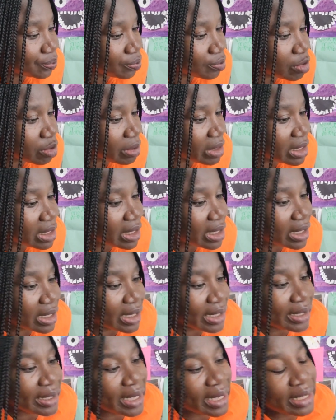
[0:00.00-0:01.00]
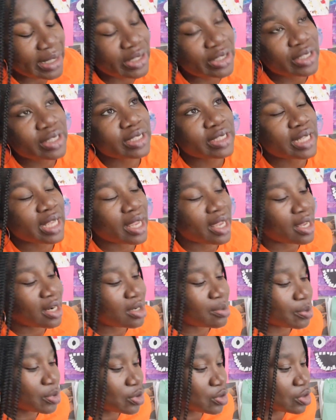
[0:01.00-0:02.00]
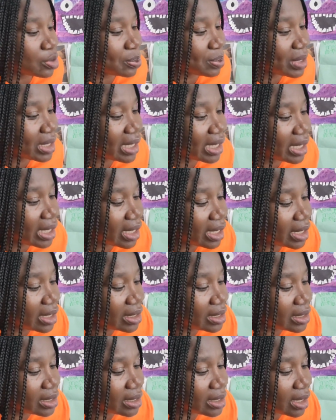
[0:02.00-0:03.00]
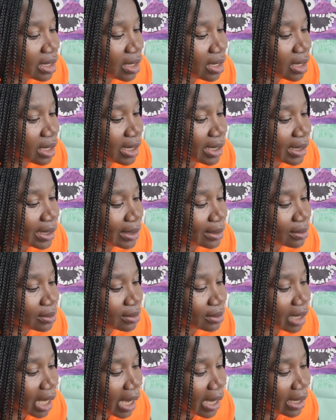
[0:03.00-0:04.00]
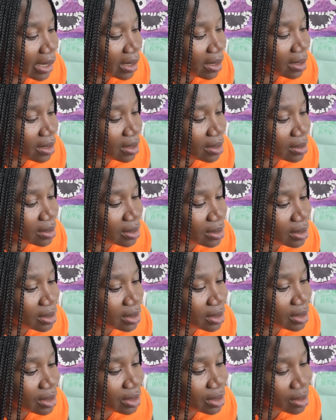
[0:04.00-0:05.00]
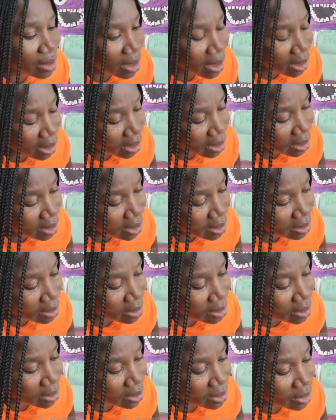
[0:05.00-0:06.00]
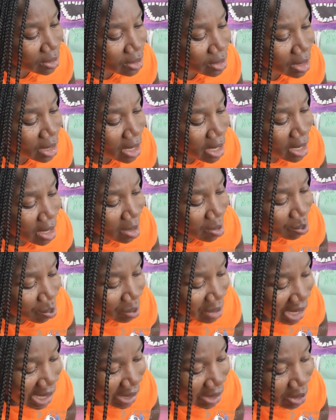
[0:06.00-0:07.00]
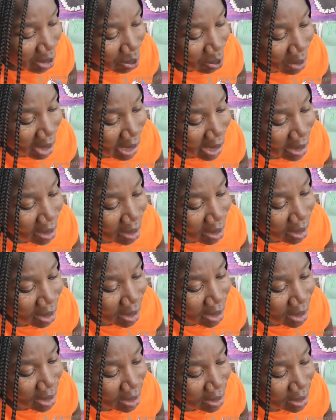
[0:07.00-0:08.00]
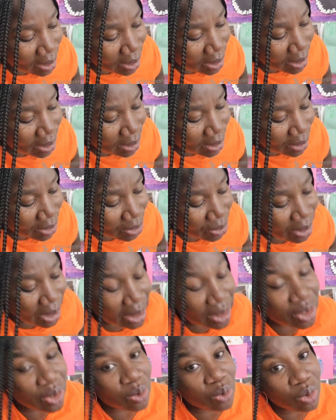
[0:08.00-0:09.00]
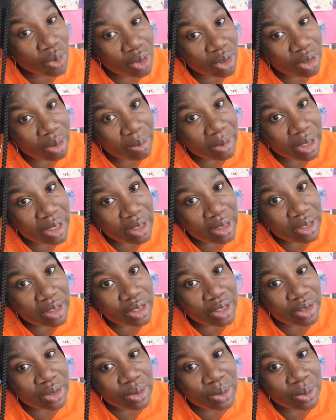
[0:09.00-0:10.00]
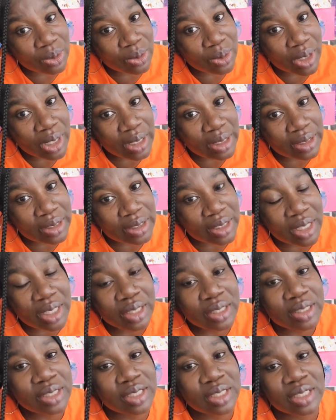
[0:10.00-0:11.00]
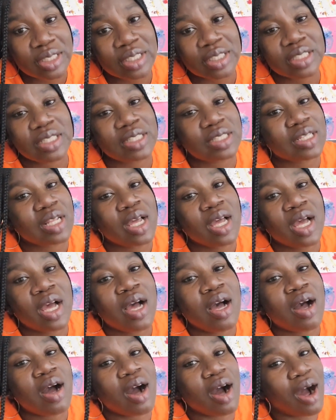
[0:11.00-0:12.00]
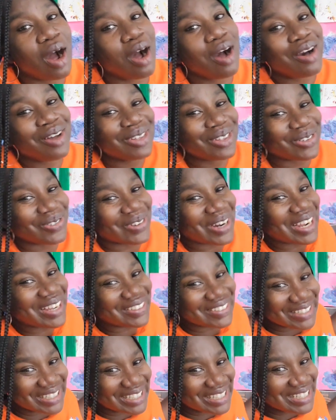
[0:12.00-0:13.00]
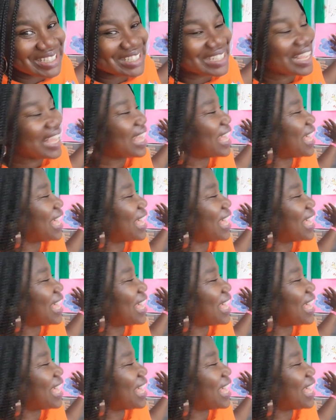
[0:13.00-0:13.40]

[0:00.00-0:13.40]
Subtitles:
We see it in nature, animals, plants, light colors, dark colors, black and white are colors. You got your warm colors, your cool colors. Colors is just all around us,